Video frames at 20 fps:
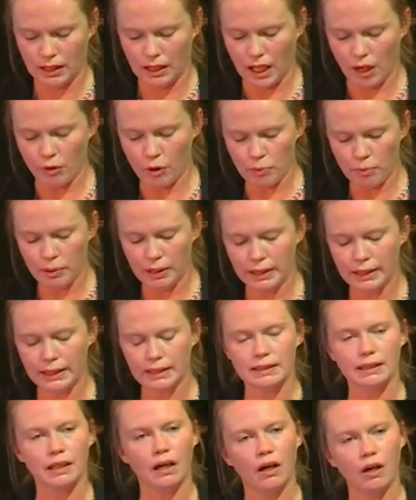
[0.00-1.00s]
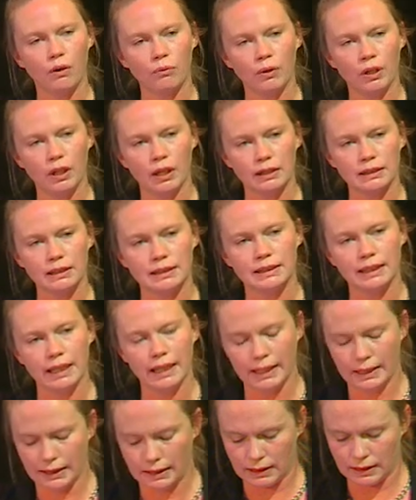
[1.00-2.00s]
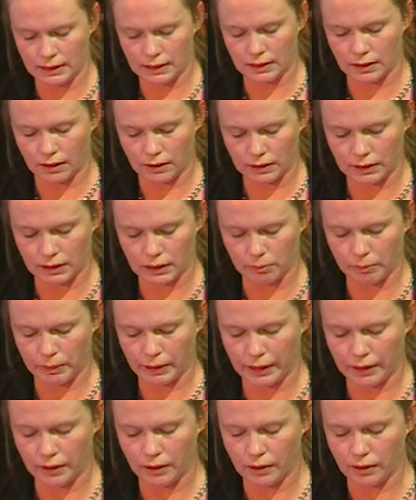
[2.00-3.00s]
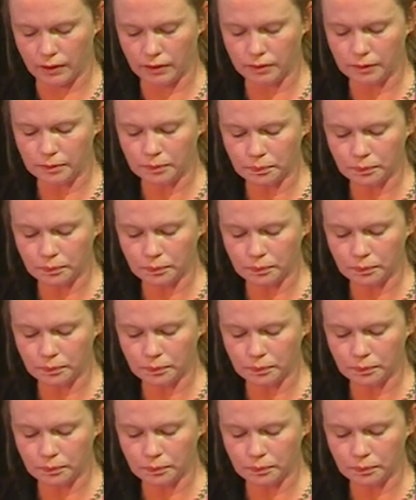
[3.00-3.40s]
and we're pleased that our work to date is starting to pay off.